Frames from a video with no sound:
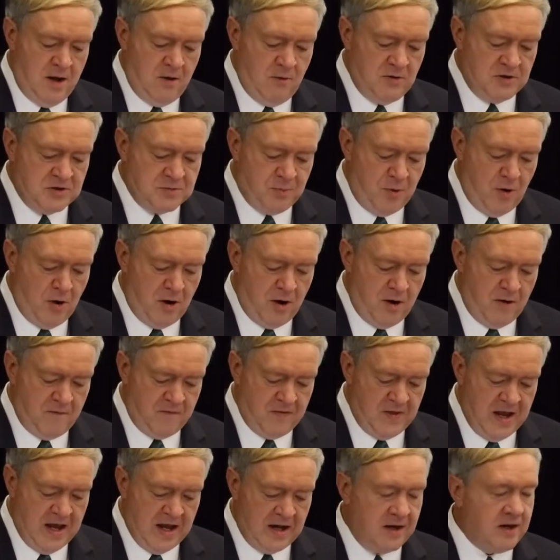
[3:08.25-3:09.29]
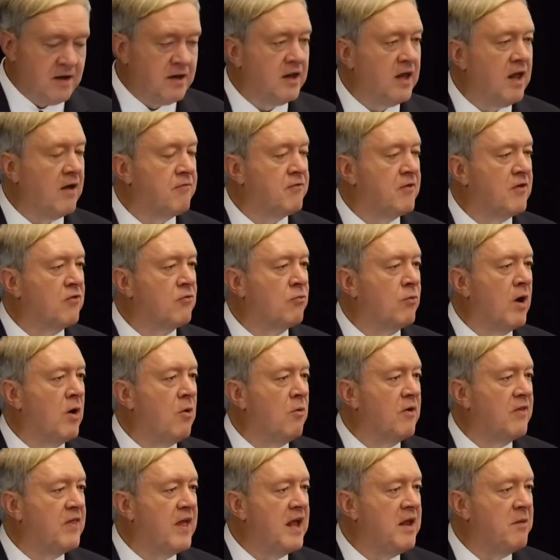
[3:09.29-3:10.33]
was part of that gift as
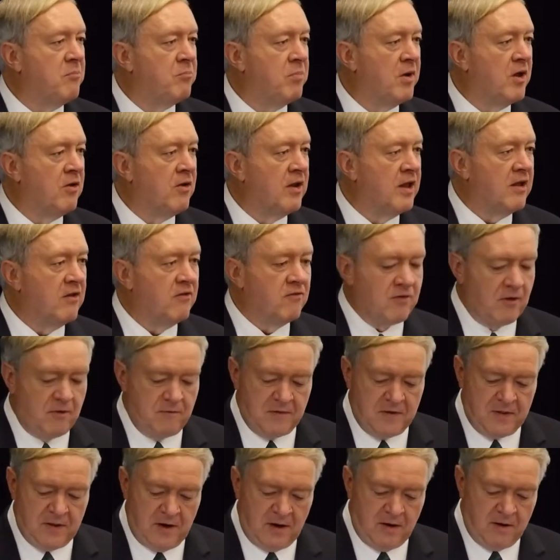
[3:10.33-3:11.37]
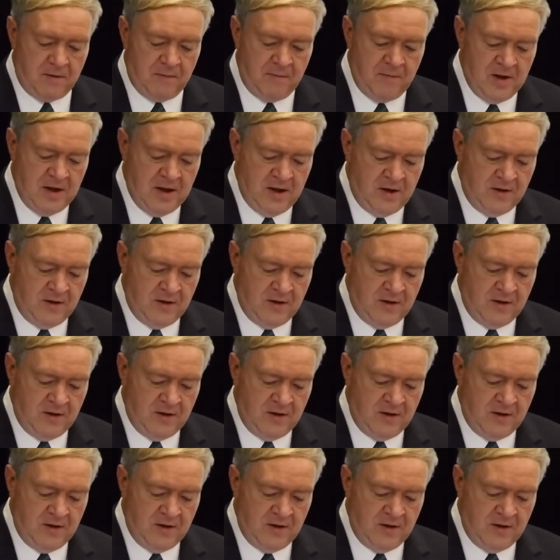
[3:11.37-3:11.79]
well, with 8 buildings over there.